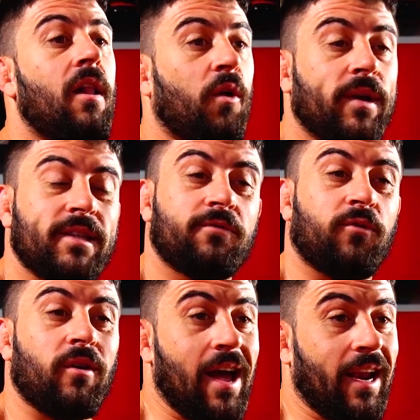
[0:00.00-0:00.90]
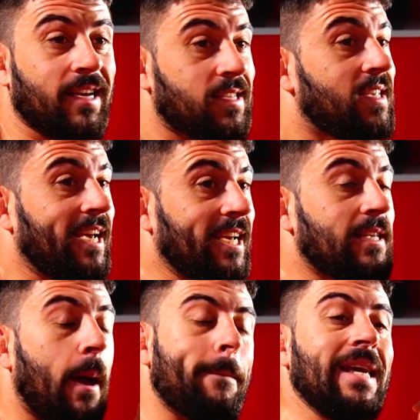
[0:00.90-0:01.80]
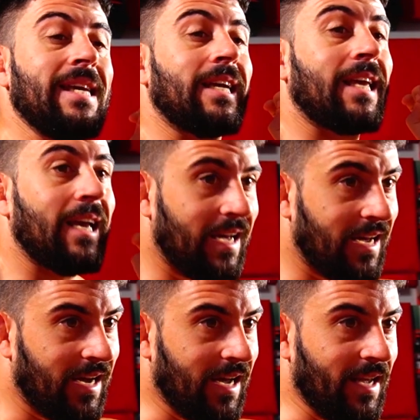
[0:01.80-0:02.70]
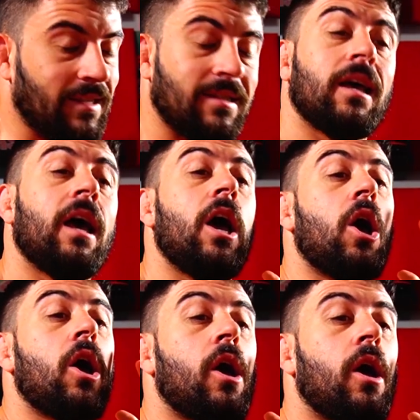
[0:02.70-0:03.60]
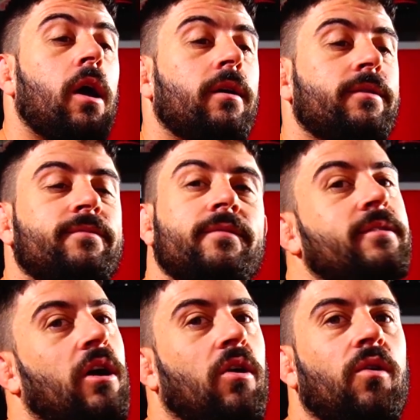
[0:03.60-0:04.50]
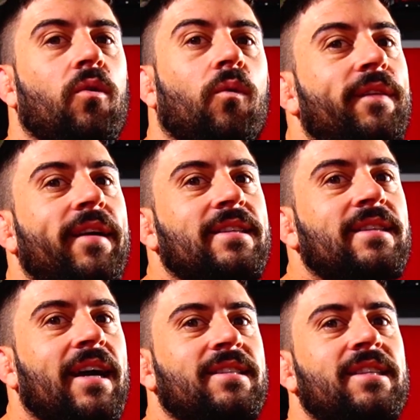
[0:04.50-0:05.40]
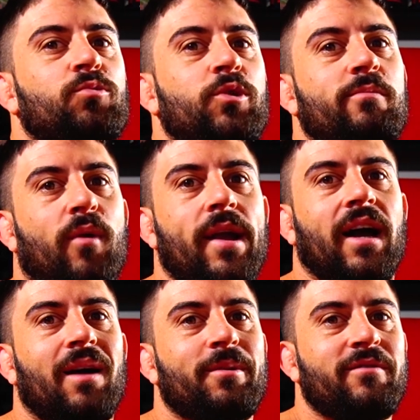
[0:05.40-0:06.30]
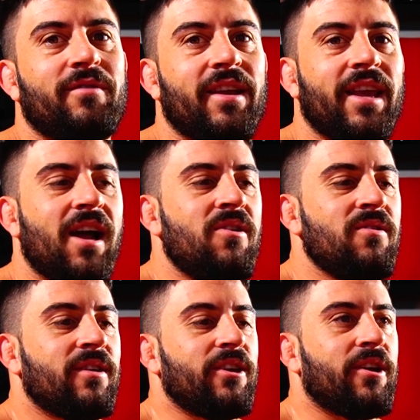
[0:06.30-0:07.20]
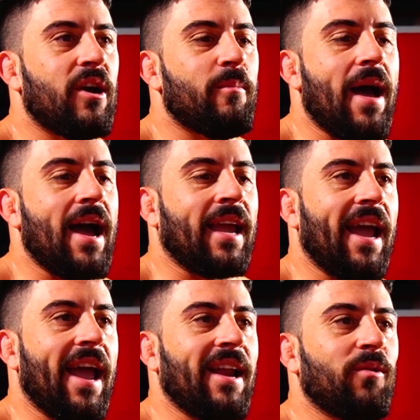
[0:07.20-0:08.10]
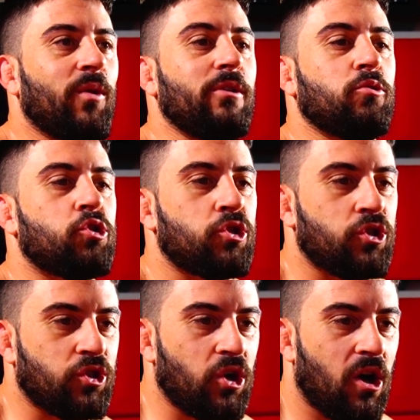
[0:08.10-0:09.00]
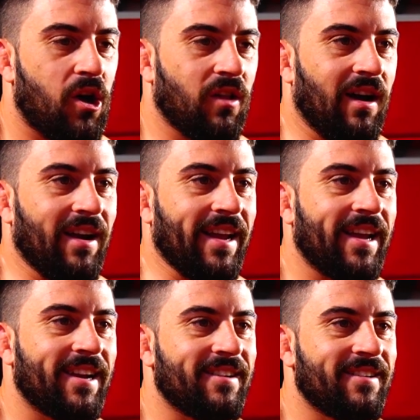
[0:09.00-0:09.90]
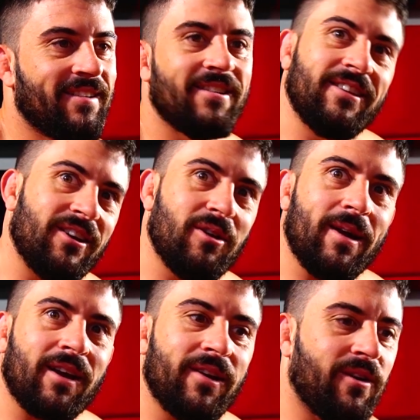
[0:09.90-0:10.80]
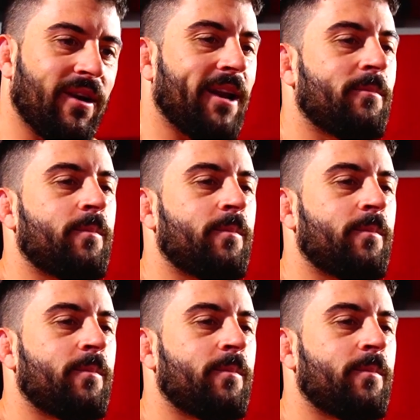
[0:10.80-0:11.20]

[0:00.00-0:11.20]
The reason for that is because... So, one thing that's nice is when you break up your video, you can go back, and when you stall on it, you can go back and redo it.